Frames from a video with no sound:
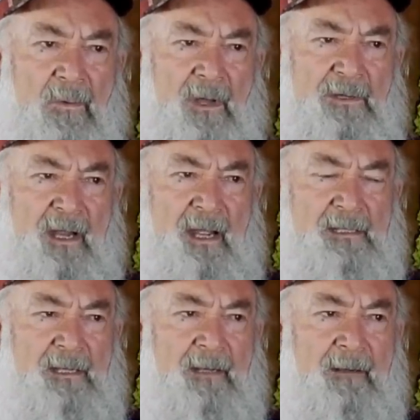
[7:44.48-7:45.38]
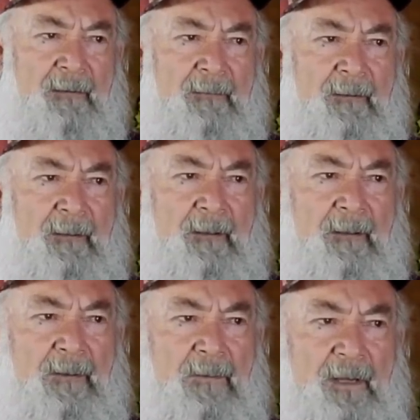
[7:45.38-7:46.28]
what takes it
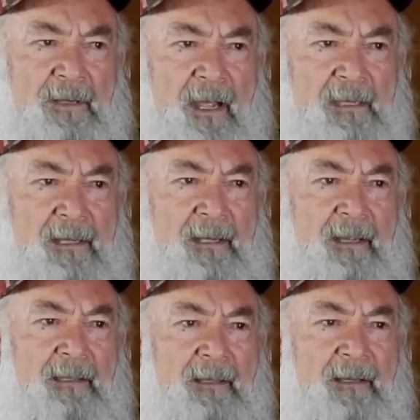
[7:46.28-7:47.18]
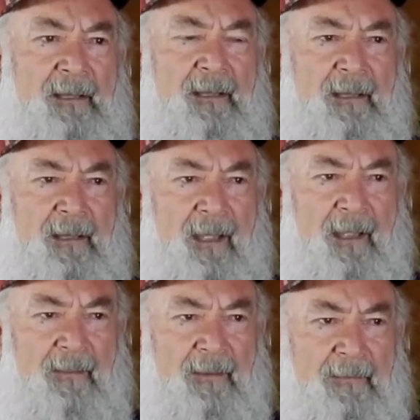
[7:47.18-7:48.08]
in
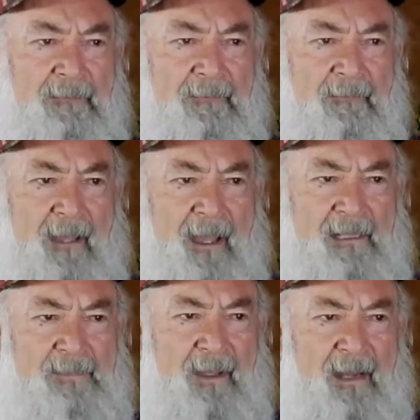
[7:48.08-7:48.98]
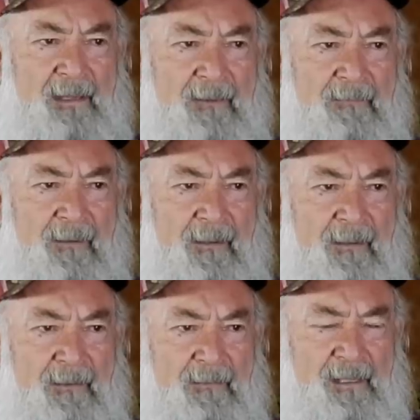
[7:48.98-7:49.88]
the aspect of
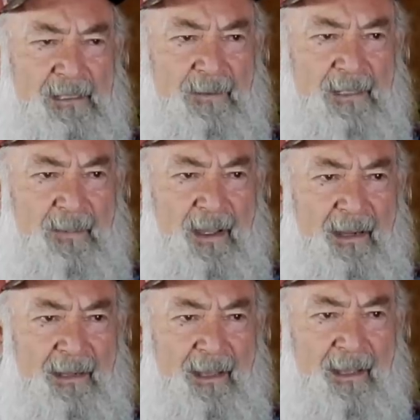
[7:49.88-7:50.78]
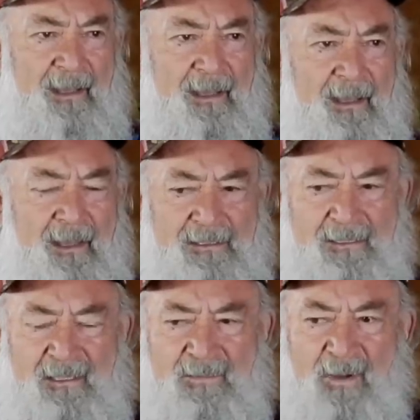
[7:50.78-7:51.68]
disrespect, it's
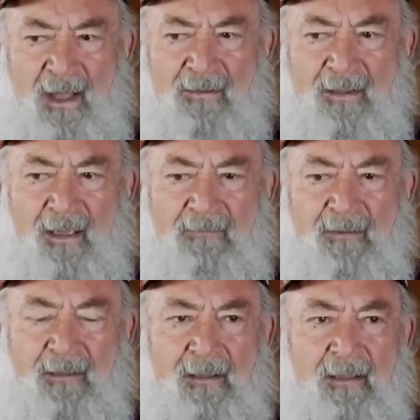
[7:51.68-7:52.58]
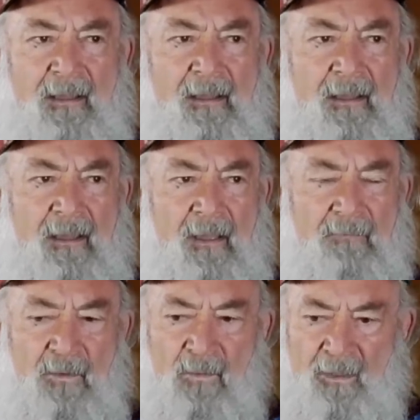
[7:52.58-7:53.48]
this wildlife.
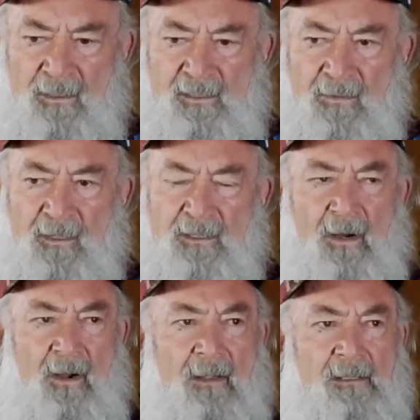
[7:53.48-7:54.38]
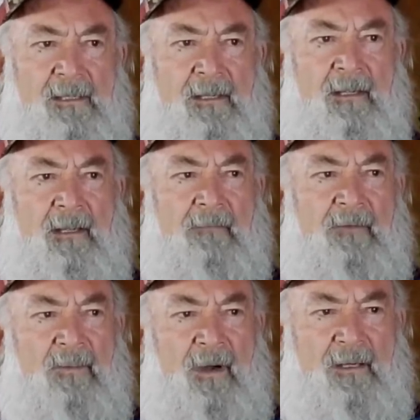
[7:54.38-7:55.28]
If you want to shoot at targets,
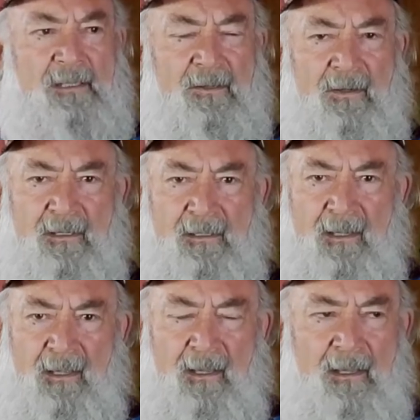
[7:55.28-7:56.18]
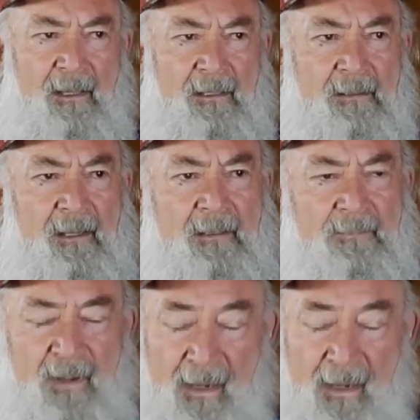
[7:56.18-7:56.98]
if you want to shoot at